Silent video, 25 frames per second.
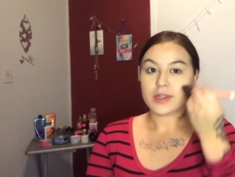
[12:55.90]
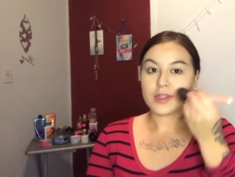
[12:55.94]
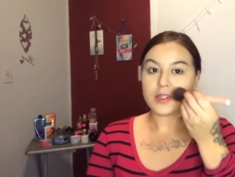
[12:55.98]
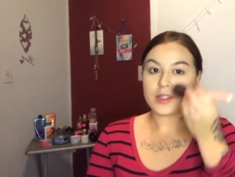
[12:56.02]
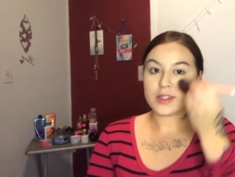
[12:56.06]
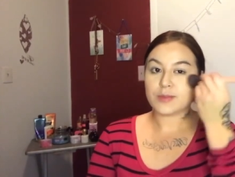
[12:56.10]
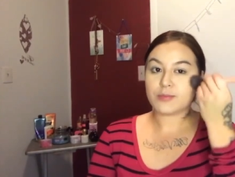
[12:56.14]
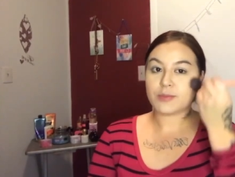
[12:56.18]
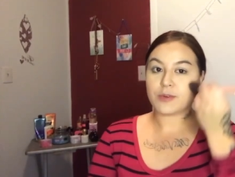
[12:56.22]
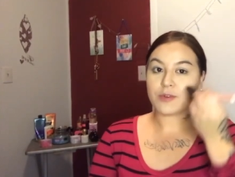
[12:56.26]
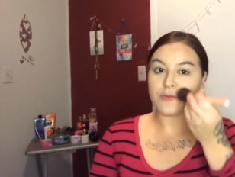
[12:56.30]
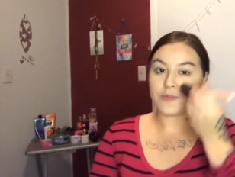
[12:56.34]

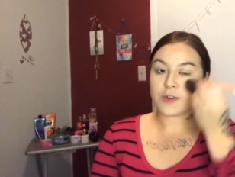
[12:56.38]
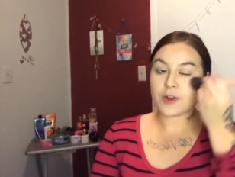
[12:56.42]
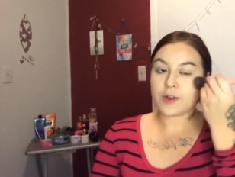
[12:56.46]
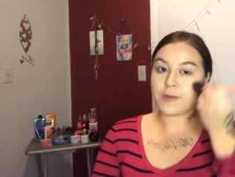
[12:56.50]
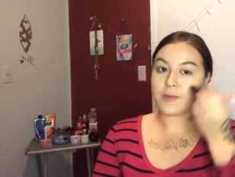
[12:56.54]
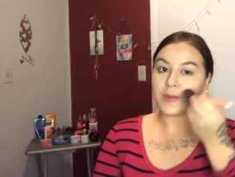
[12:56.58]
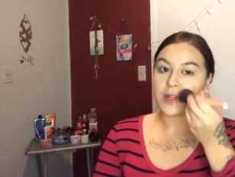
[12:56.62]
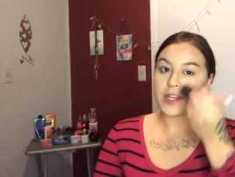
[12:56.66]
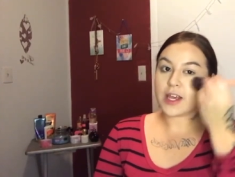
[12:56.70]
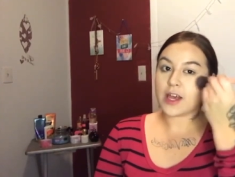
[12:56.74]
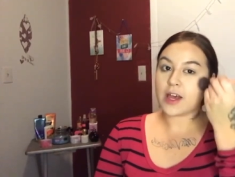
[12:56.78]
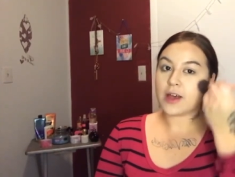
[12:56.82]
It's
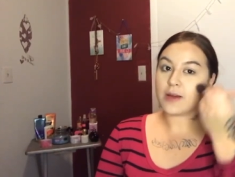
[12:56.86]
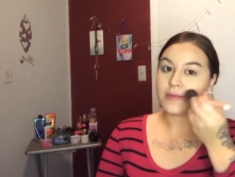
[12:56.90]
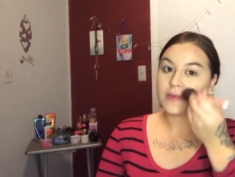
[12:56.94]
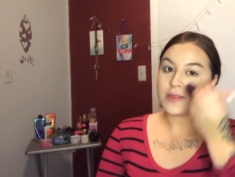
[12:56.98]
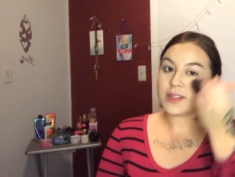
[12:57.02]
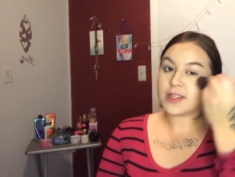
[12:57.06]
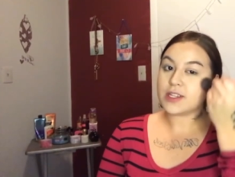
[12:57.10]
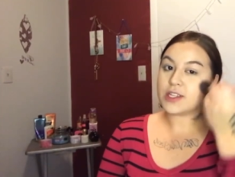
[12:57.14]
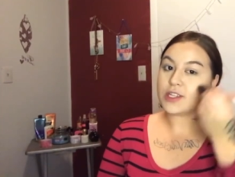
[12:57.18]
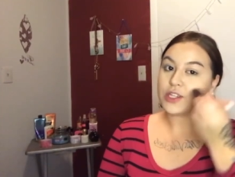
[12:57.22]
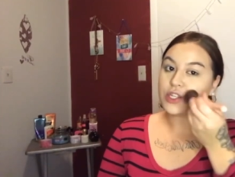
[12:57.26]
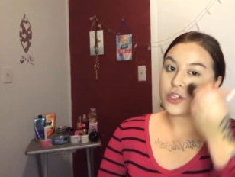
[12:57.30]
preferably up
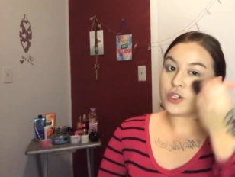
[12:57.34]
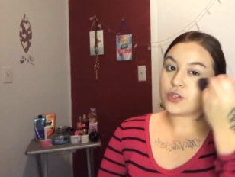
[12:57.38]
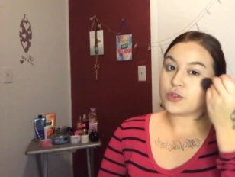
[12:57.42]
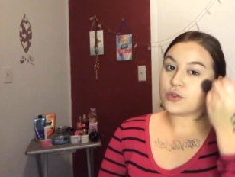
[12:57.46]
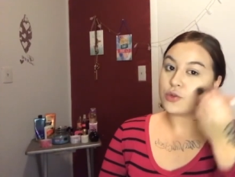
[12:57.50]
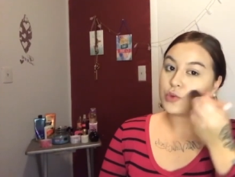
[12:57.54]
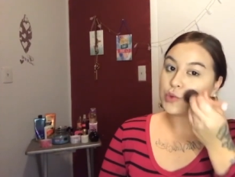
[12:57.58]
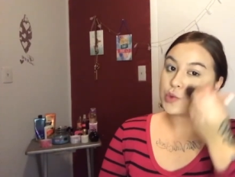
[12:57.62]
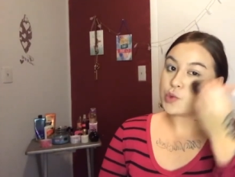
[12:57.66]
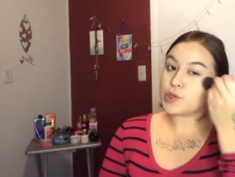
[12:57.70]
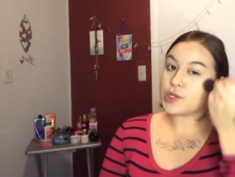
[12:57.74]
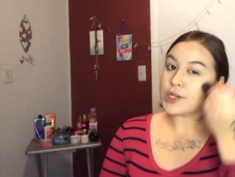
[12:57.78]
to
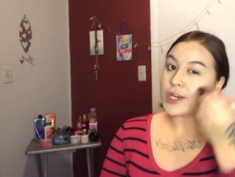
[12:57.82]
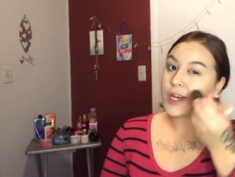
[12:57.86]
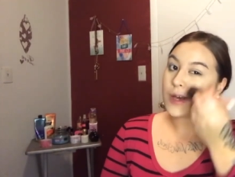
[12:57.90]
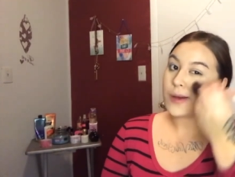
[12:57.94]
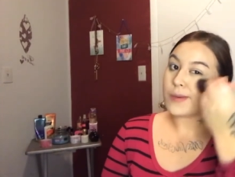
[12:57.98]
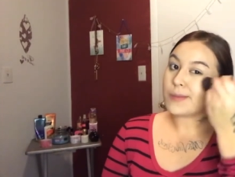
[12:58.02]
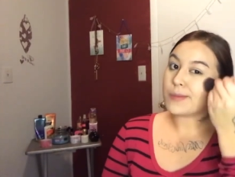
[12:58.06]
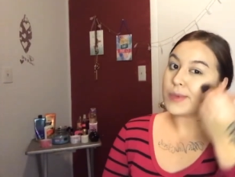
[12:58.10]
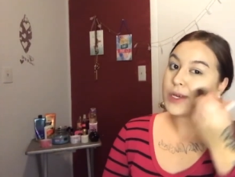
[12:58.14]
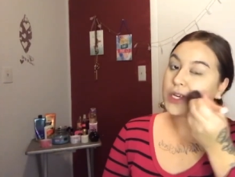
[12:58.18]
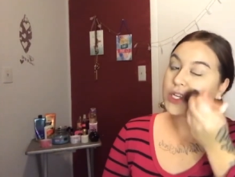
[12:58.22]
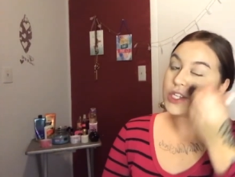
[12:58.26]
you
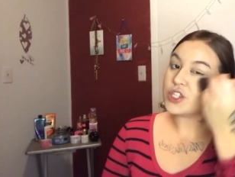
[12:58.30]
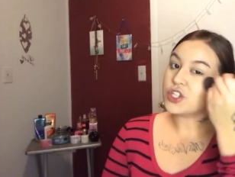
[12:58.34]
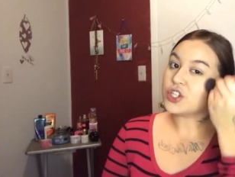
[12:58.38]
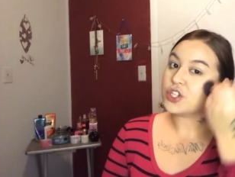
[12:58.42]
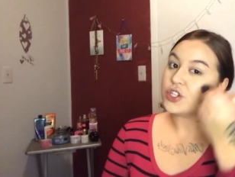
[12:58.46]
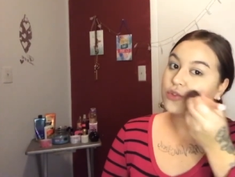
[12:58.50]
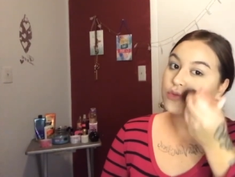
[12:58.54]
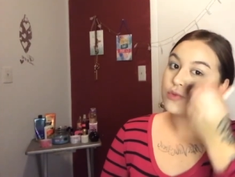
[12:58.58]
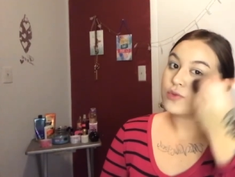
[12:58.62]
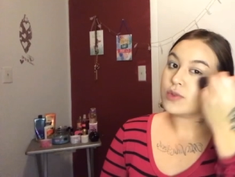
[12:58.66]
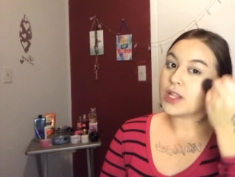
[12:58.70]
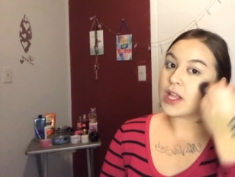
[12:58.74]
how much
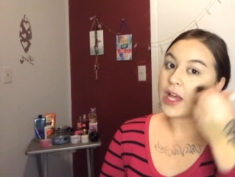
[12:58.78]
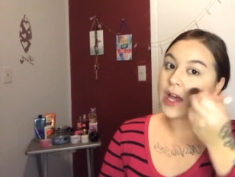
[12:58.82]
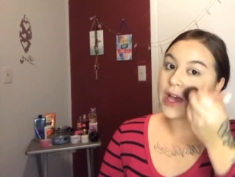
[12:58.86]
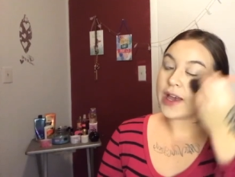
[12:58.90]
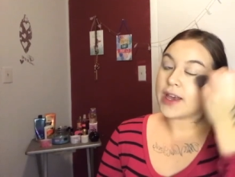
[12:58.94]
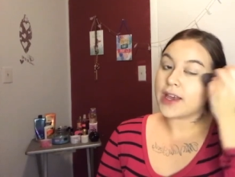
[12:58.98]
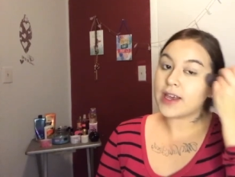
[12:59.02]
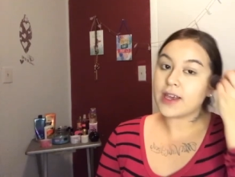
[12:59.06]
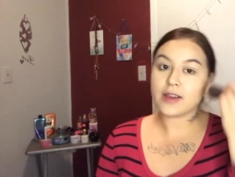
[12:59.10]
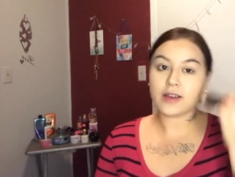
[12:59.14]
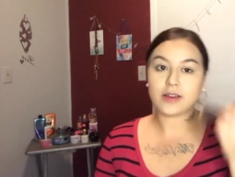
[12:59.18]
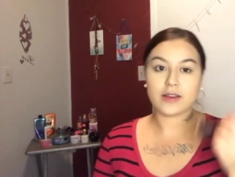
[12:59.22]
you
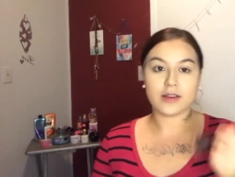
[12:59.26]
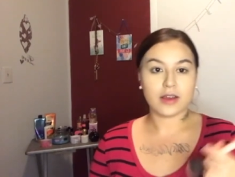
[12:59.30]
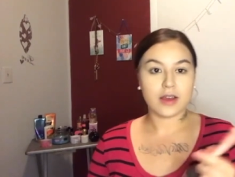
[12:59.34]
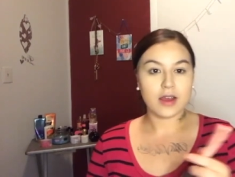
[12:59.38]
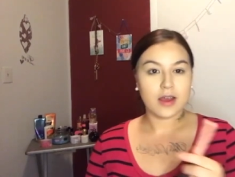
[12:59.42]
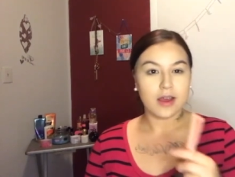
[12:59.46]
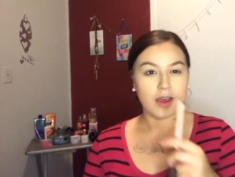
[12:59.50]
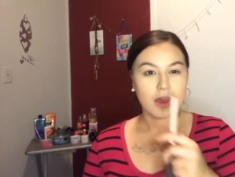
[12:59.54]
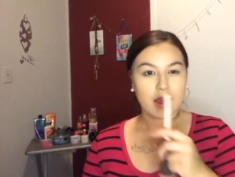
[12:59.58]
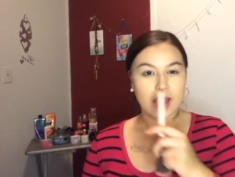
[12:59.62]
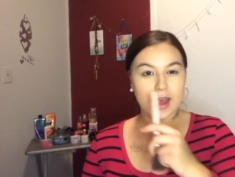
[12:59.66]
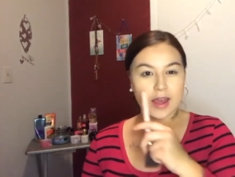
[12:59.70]
like.
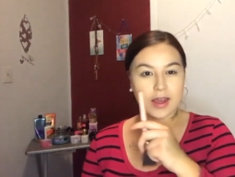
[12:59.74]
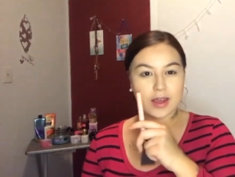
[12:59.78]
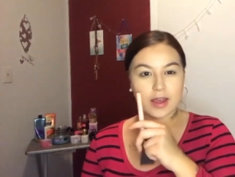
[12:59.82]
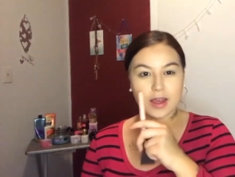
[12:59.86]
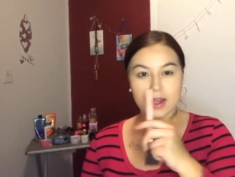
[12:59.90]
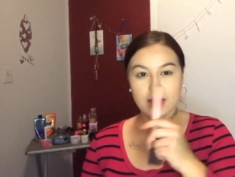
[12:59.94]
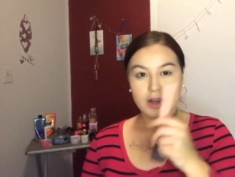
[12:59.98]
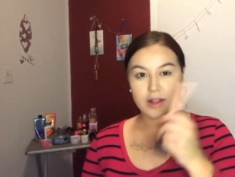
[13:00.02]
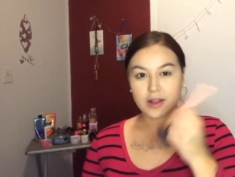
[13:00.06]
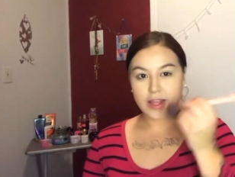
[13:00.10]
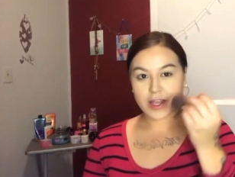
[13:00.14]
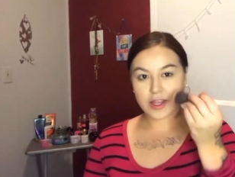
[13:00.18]
I
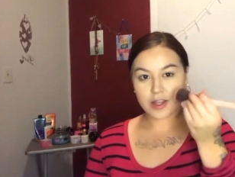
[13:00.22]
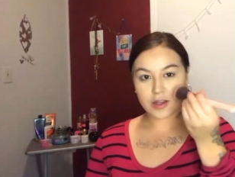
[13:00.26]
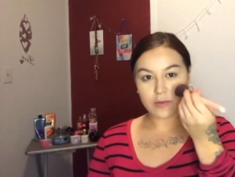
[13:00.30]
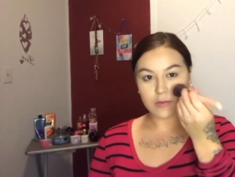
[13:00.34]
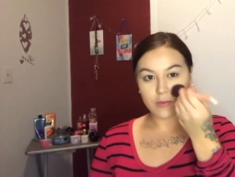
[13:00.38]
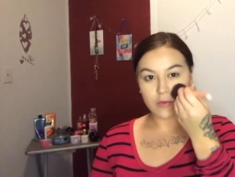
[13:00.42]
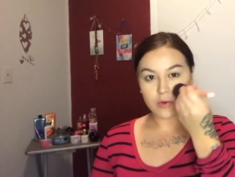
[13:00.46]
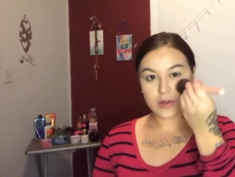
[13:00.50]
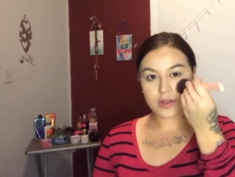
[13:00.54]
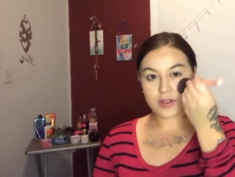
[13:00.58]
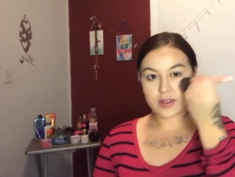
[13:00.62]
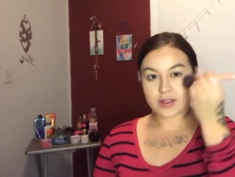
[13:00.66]
kind of like a
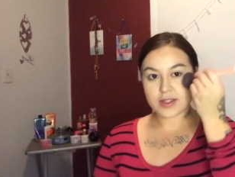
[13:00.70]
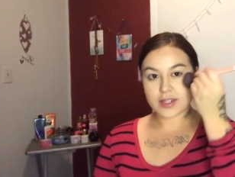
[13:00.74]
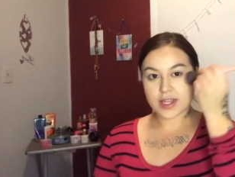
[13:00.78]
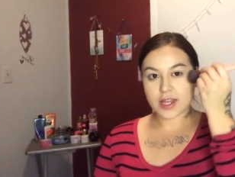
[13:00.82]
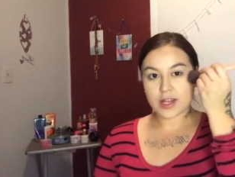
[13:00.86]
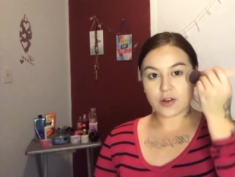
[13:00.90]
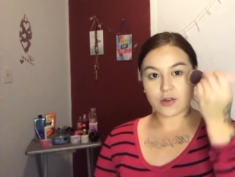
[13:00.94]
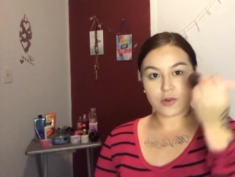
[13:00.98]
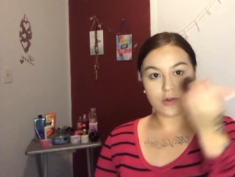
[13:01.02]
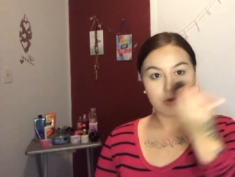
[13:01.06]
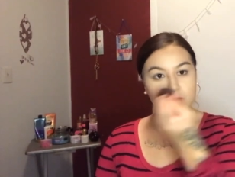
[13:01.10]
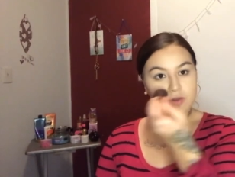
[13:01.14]
more
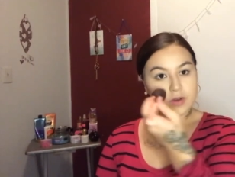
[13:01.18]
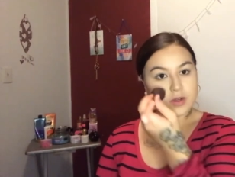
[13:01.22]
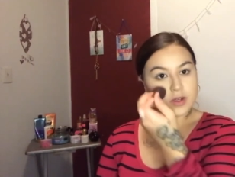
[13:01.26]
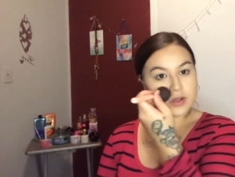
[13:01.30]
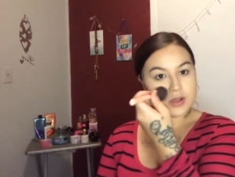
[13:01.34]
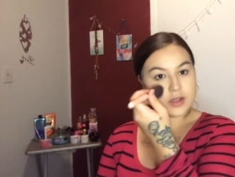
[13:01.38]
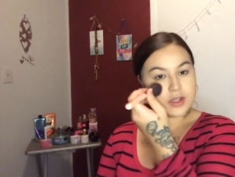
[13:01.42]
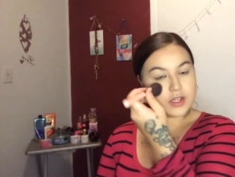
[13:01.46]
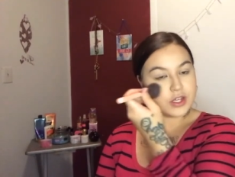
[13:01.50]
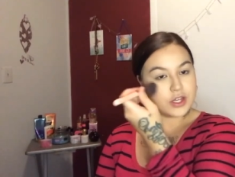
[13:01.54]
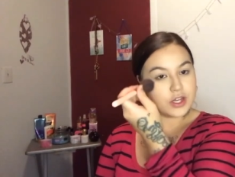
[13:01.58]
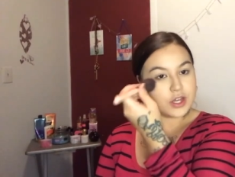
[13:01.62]
settled,
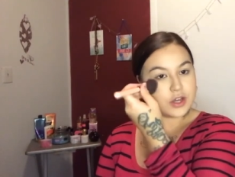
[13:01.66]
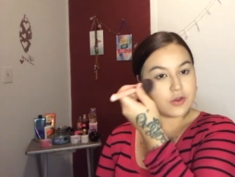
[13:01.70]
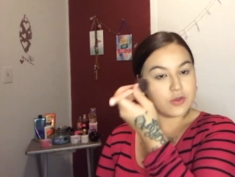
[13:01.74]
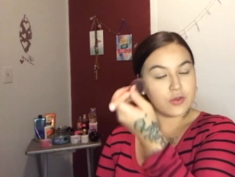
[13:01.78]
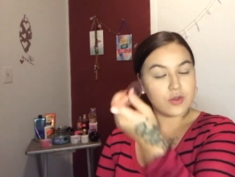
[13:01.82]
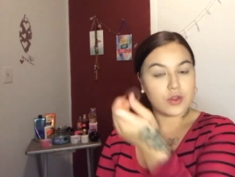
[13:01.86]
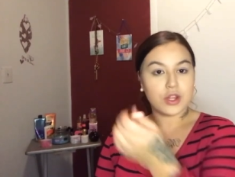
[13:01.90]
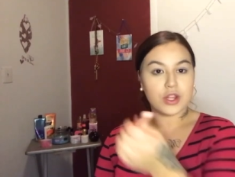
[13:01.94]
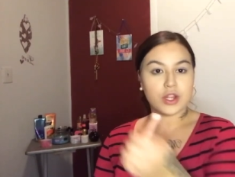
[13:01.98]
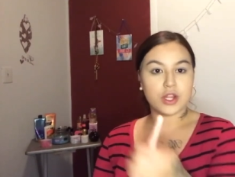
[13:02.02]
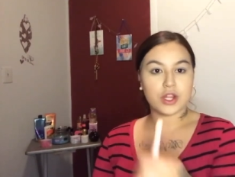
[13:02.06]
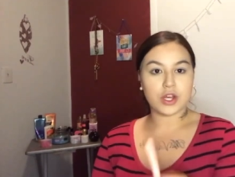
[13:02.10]
you
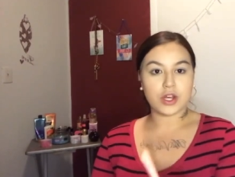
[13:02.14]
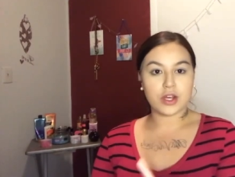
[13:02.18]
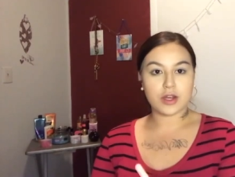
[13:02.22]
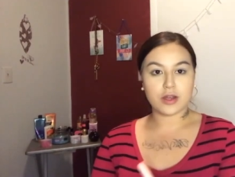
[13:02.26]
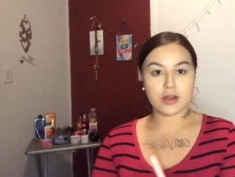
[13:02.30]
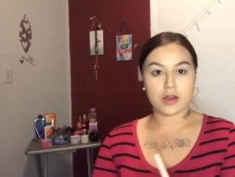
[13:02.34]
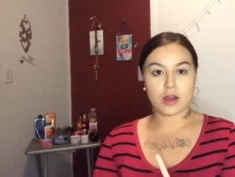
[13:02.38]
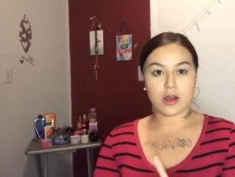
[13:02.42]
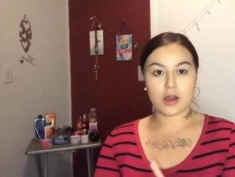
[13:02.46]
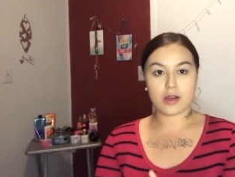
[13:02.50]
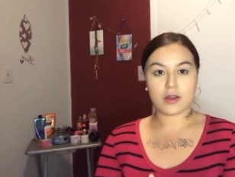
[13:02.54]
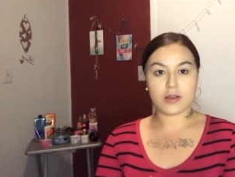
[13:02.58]
know, look
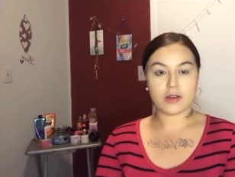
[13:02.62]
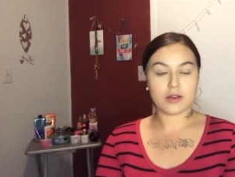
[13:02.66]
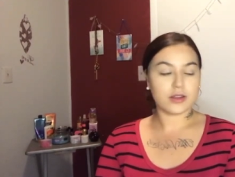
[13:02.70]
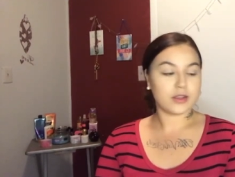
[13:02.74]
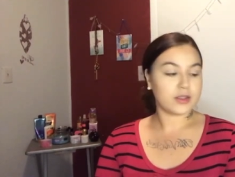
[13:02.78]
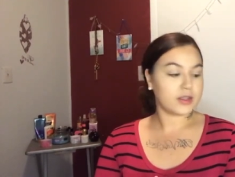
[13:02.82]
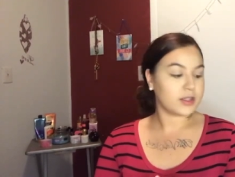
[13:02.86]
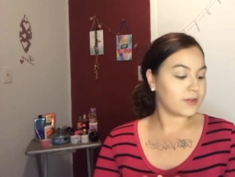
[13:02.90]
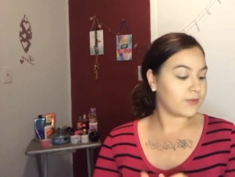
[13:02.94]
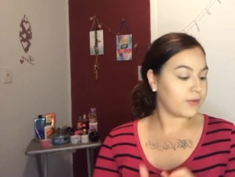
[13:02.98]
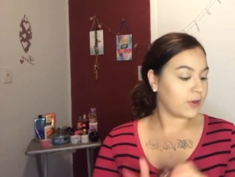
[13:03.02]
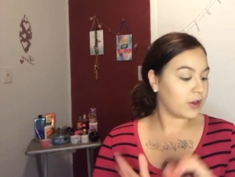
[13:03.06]

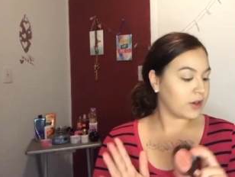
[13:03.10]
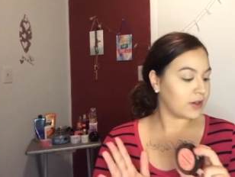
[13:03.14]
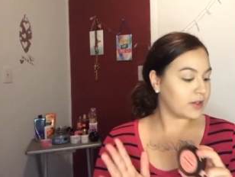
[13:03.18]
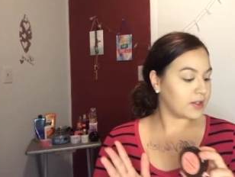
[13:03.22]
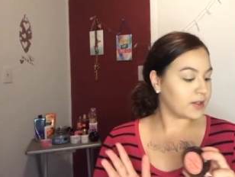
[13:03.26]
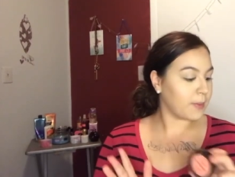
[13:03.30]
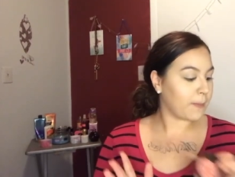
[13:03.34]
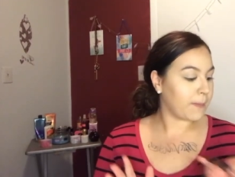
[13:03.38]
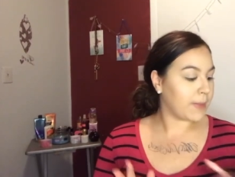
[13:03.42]
as far as